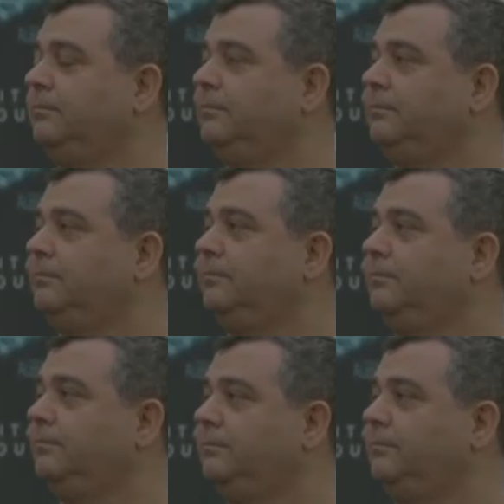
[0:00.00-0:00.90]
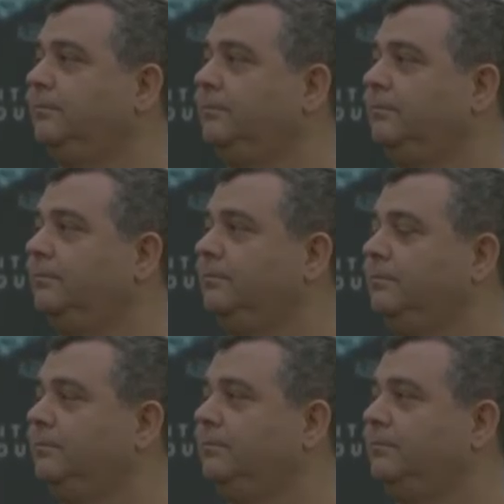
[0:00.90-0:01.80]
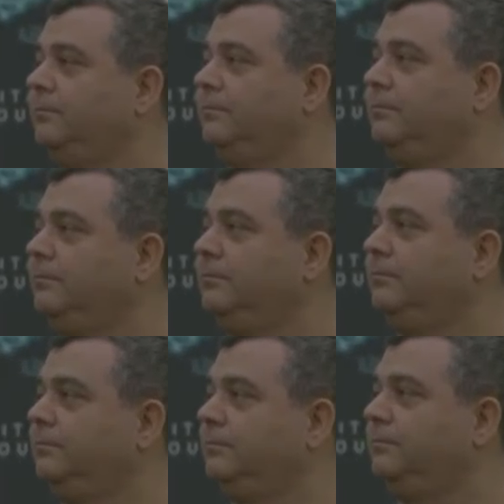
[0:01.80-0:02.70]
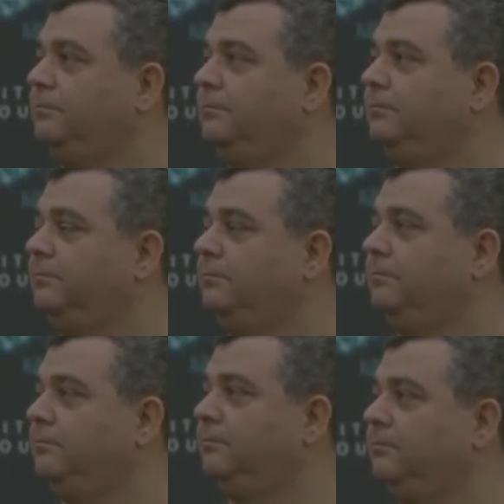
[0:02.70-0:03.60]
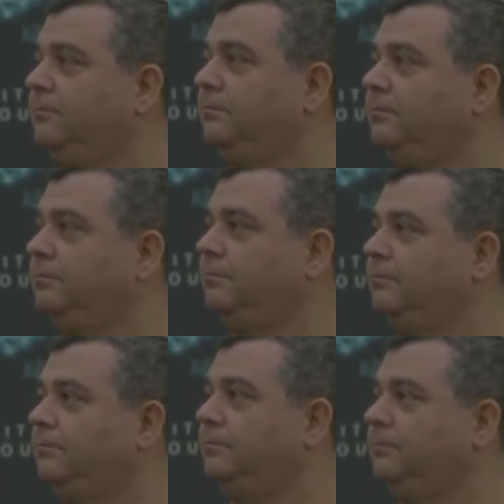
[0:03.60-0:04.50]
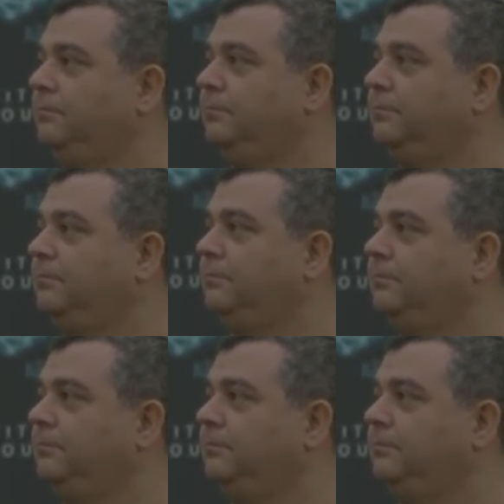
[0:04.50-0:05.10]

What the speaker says: The person shown says nothing.